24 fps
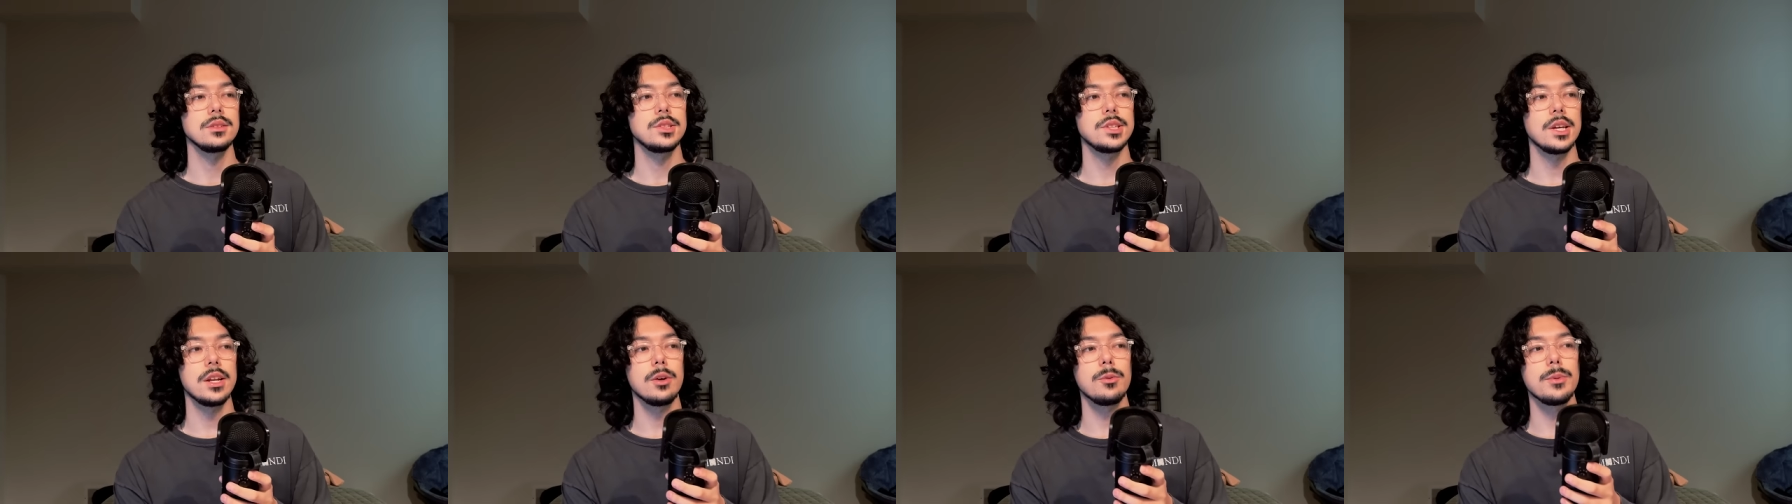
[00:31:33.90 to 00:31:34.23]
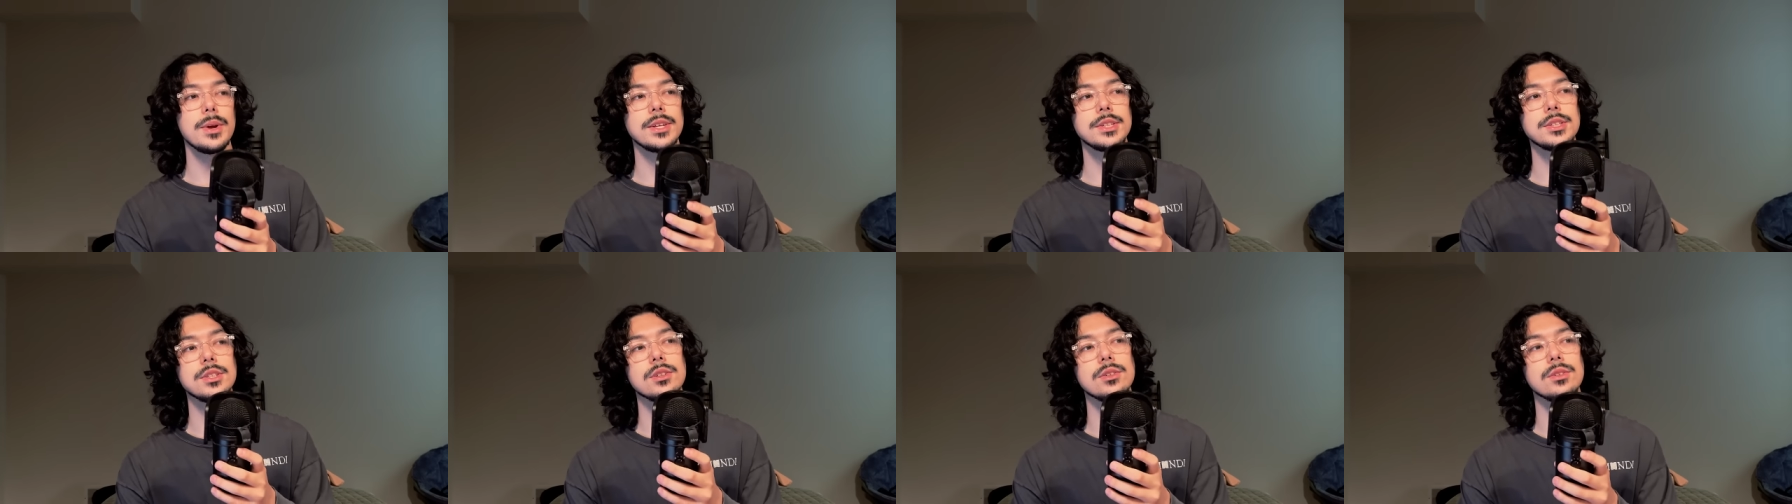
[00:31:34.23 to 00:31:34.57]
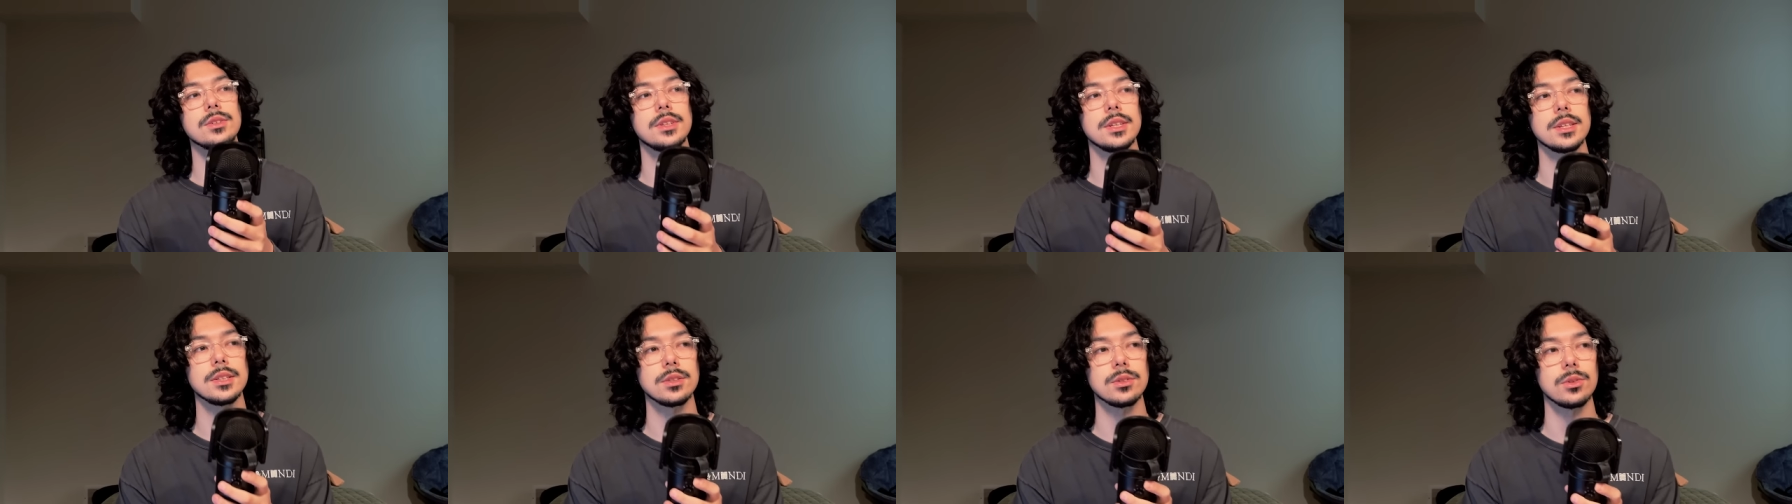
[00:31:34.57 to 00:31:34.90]
Generational
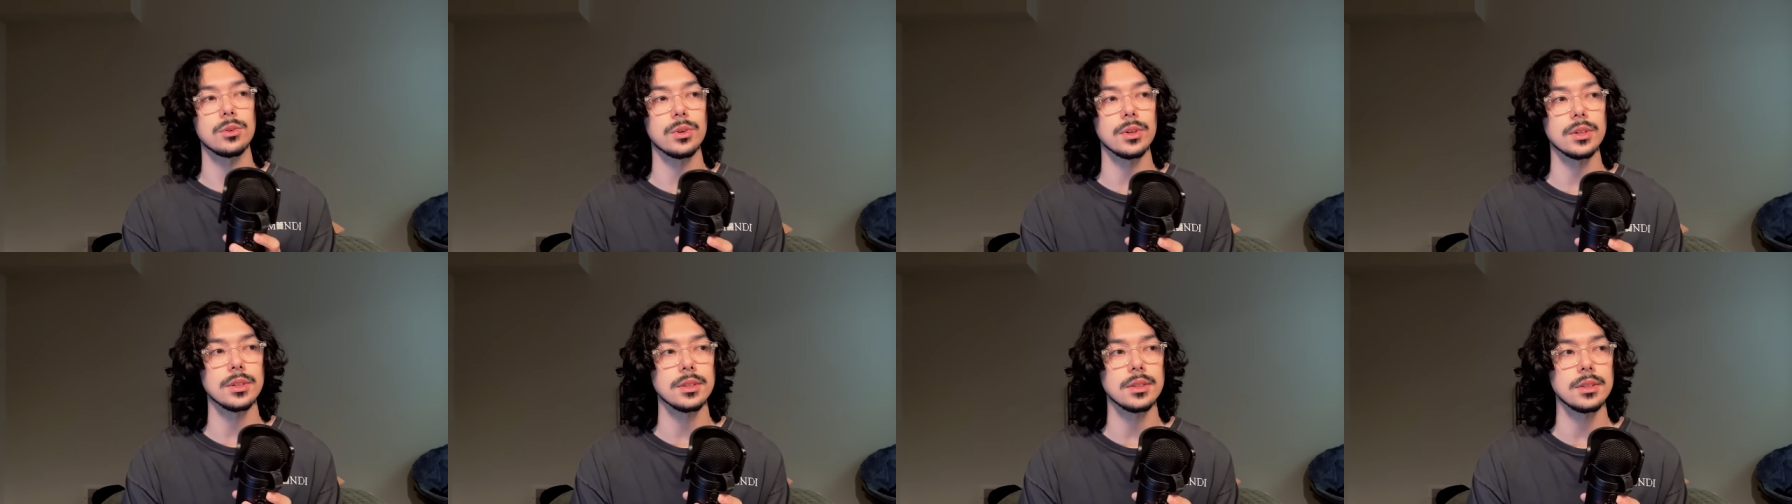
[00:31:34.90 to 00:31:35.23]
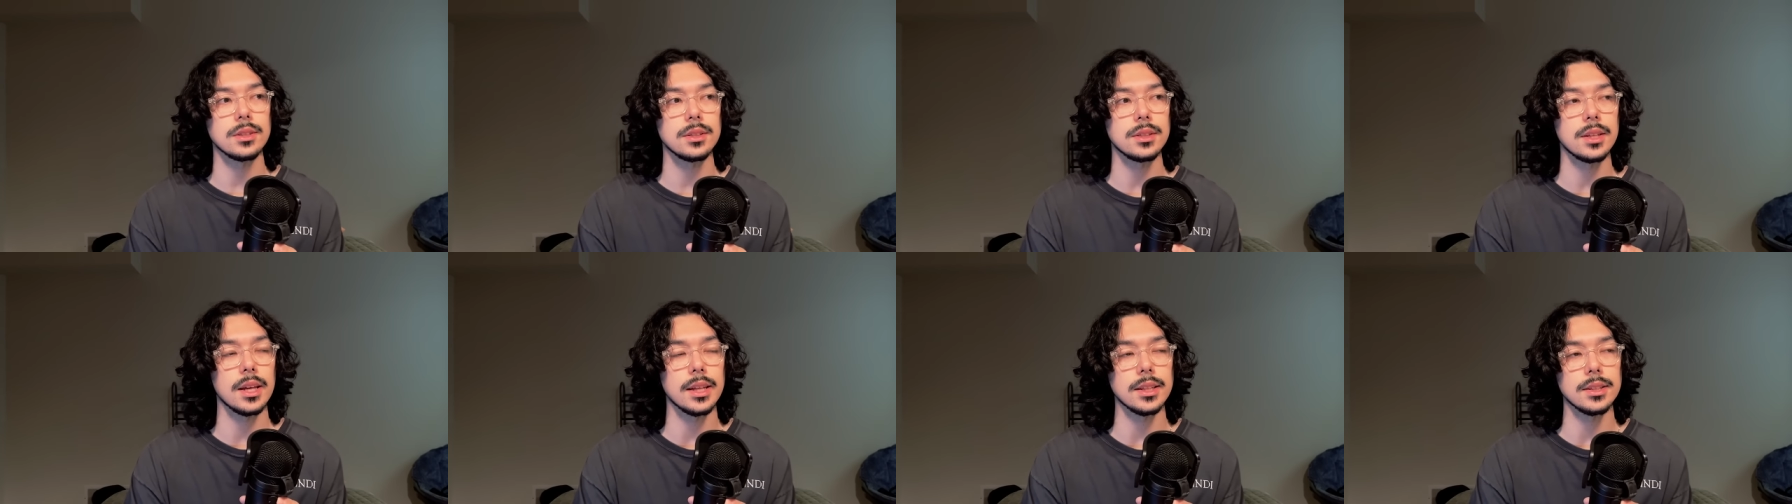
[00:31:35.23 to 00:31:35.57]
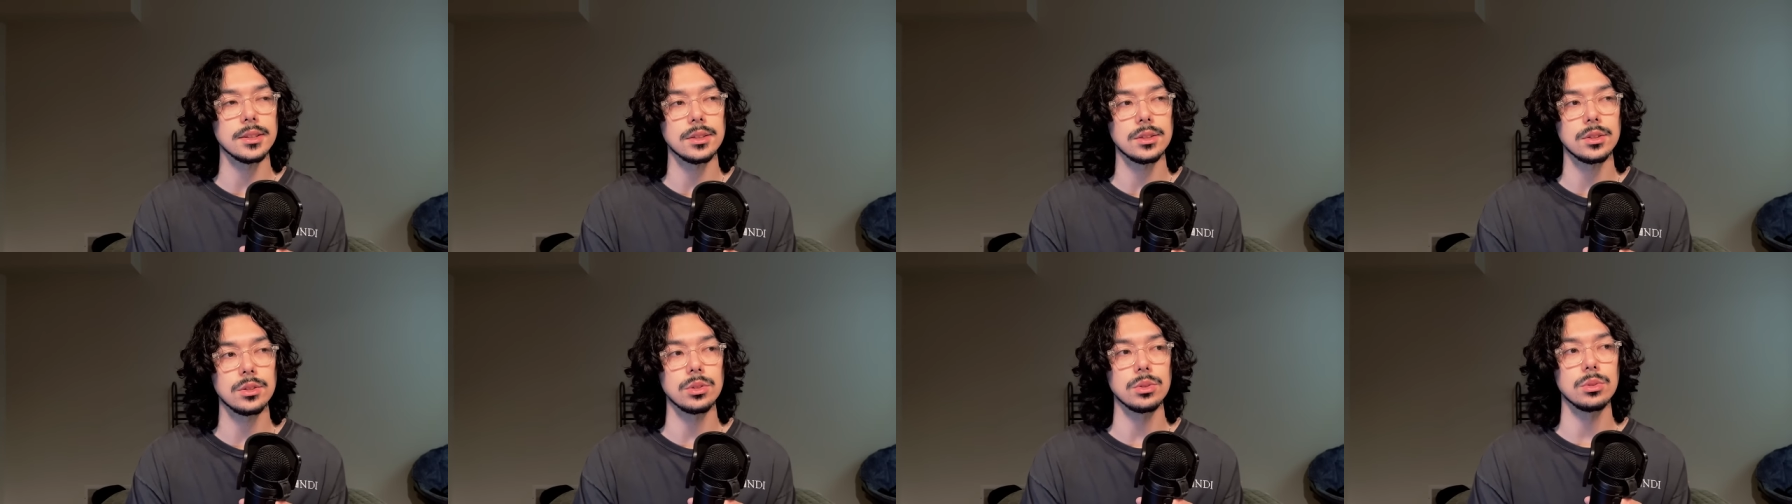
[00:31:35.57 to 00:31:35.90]
discourse
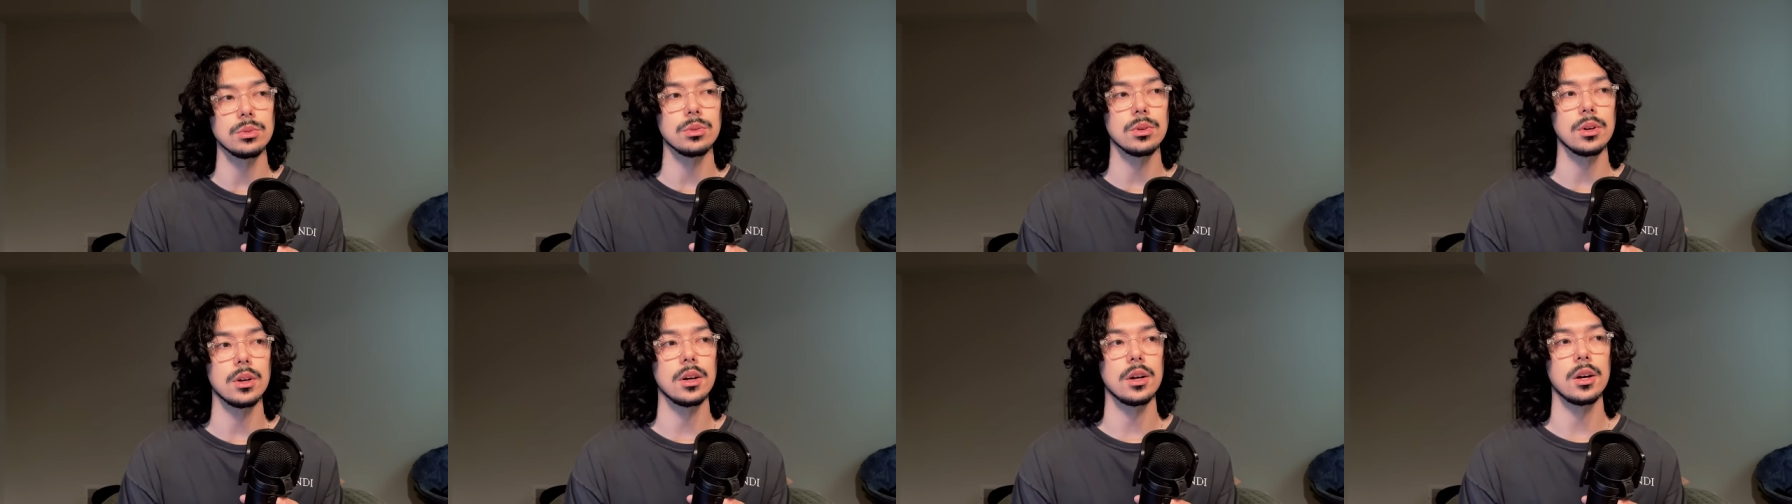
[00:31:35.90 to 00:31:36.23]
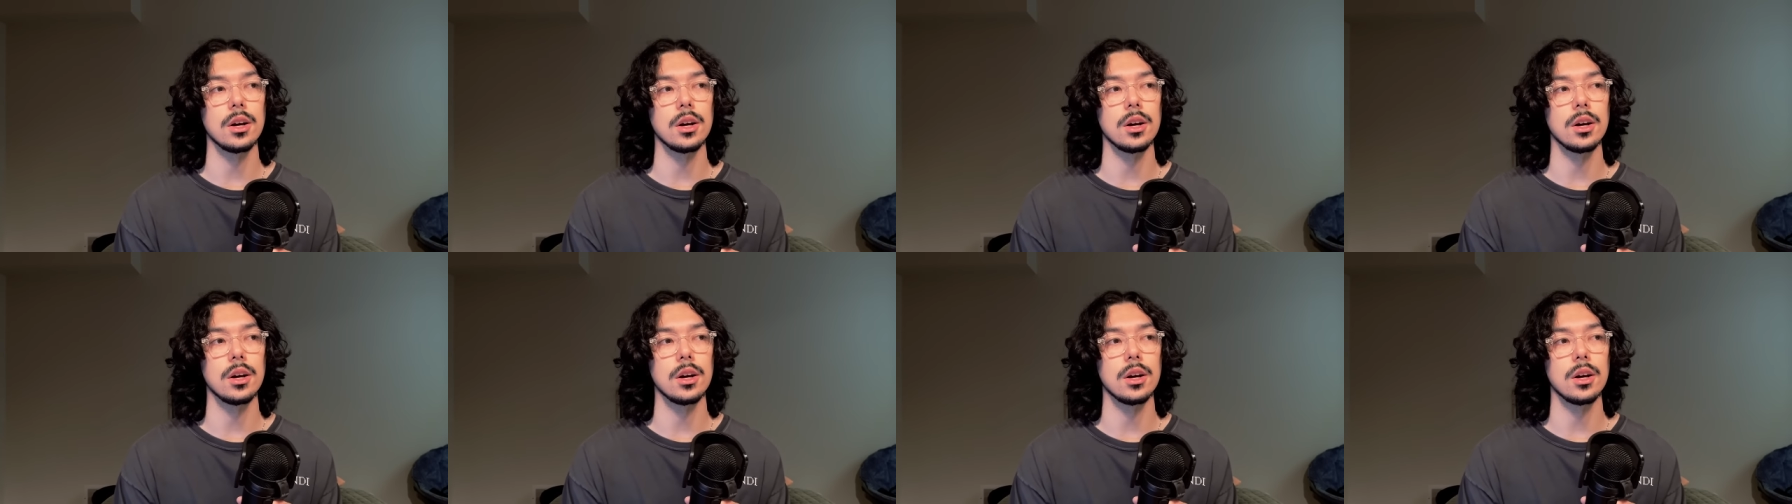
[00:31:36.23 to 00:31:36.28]
tends to